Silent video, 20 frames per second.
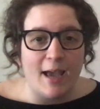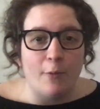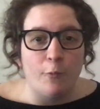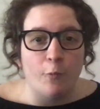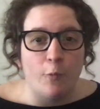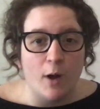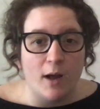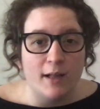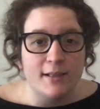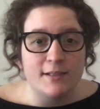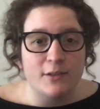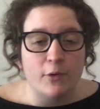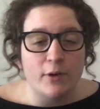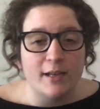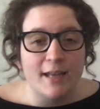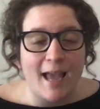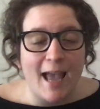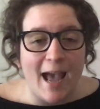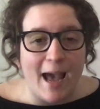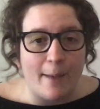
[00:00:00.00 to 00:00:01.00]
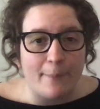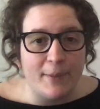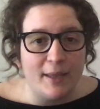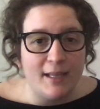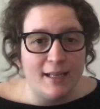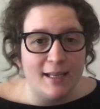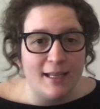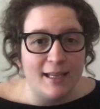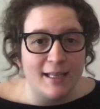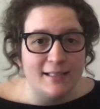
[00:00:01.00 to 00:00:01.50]
What's going to
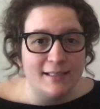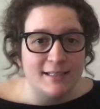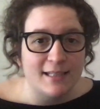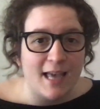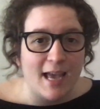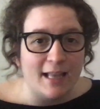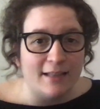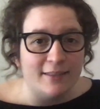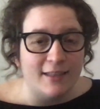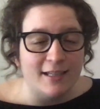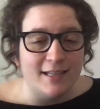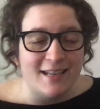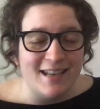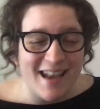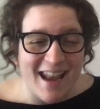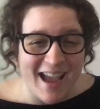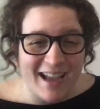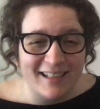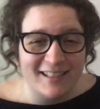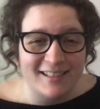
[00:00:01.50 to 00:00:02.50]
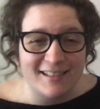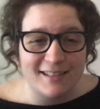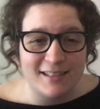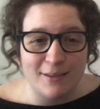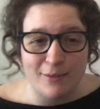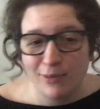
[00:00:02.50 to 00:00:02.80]
happen is that the next